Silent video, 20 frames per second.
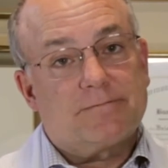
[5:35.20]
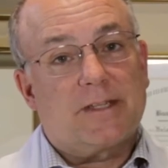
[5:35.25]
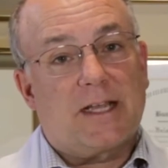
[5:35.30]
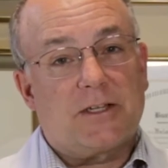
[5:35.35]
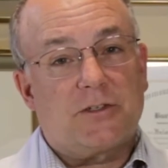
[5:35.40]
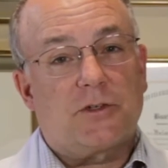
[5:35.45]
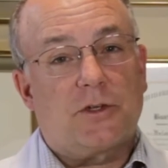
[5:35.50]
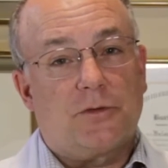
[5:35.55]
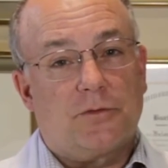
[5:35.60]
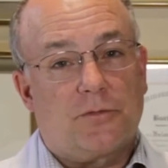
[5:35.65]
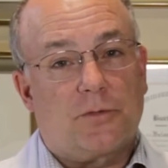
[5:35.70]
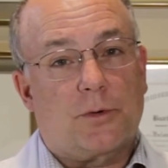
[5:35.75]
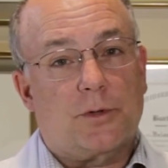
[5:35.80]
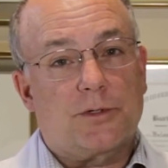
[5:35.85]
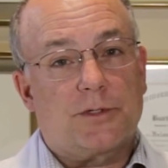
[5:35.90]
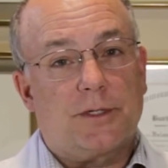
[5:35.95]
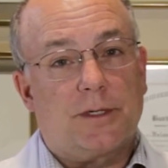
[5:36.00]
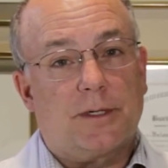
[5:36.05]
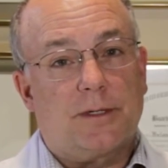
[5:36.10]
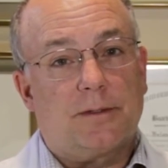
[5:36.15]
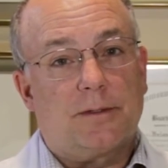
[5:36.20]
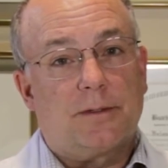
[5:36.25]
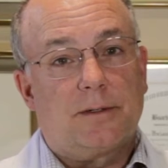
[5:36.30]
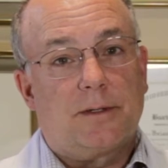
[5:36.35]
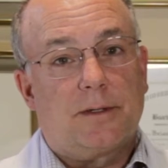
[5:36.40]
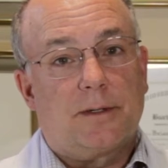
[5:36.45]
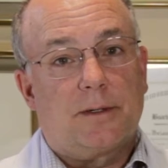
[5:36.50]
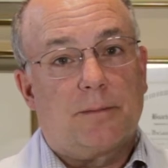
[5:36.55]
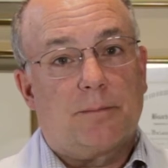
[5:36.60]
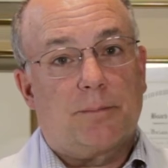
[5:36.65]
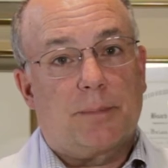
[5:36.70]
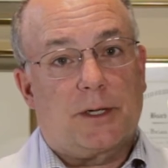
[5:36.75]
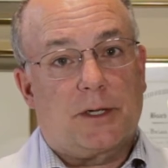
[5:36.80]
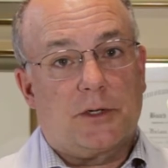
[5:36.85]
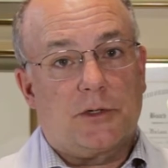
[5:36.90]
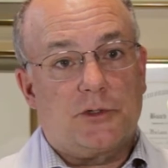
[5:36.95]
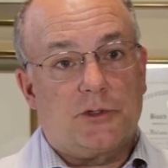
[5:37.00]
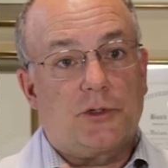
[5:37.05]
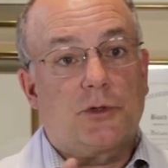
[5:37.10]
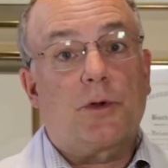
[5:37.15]
that's unfortunate,
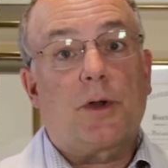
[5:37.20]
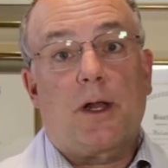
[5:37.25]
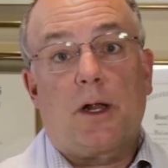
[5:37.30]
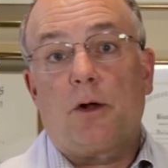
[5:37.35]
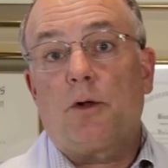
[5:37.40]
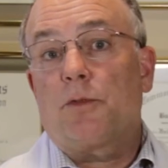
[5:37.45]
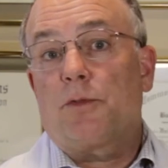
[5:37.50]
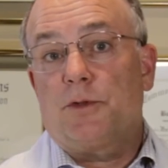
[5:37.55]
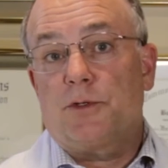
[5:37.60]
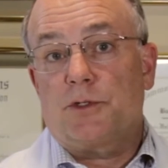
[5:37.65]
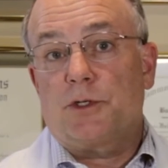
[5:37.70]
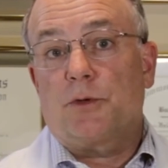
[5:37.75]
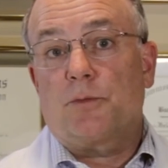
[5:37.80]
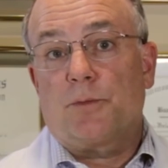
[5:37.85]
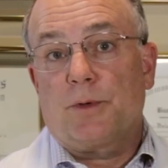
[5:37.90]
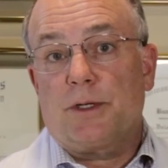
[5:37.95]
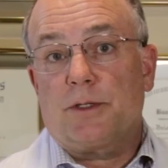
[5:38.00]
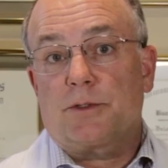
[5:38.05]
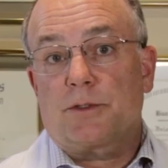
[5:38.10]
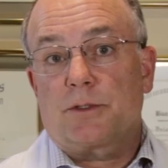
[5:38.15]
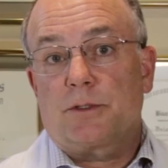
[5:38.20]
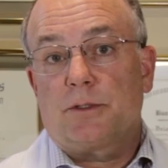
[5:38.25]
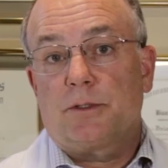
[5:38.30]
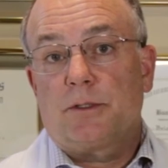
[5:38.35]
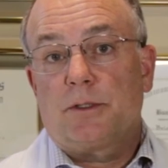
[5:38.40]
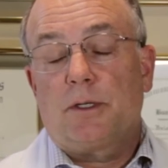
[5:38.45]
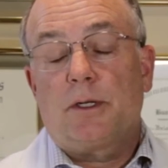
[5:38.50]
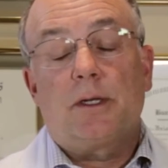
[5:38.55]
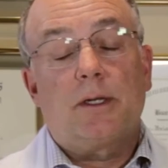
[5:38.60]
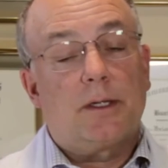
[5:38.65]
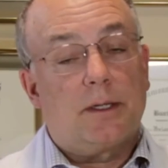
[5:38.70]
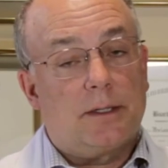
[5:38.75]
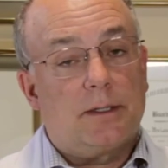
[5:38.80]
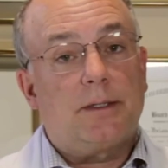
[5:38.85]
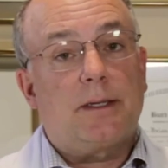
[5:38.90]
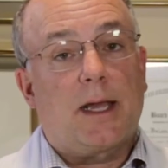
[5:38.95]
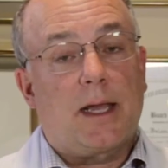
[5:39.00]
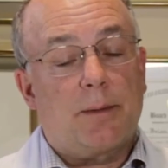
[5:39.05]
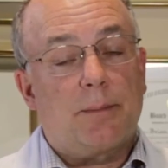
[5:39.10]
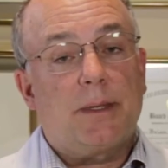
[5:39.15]
because your health is at risk.
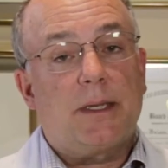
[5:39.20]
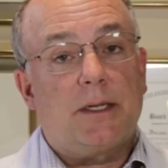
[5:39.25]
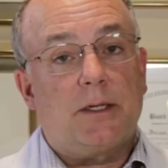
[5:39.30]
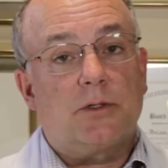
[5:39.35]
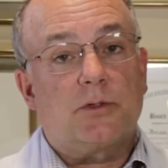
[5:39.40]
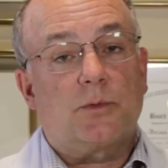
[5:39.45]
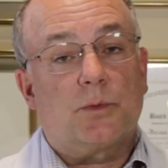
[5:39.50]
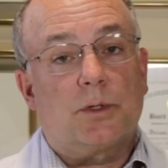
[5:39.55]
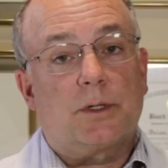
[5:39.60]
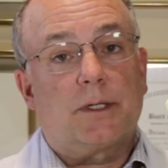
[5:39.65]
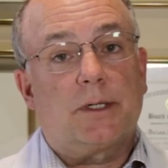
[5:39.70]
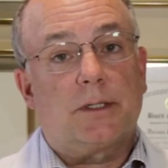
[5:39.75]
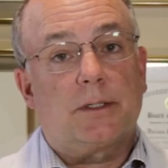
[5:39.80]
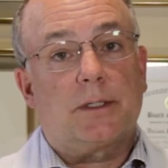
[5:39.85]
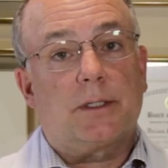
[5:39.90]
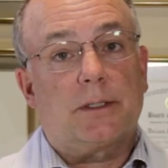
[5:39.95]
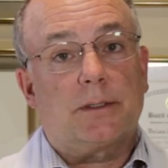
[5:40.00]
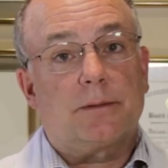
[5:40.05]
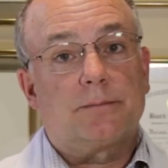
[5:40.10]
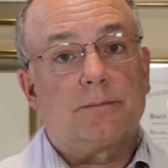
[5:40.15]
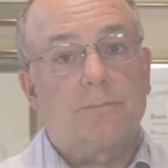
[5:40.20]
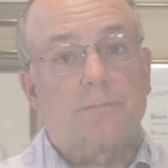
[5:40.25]
Diabetes will kill you.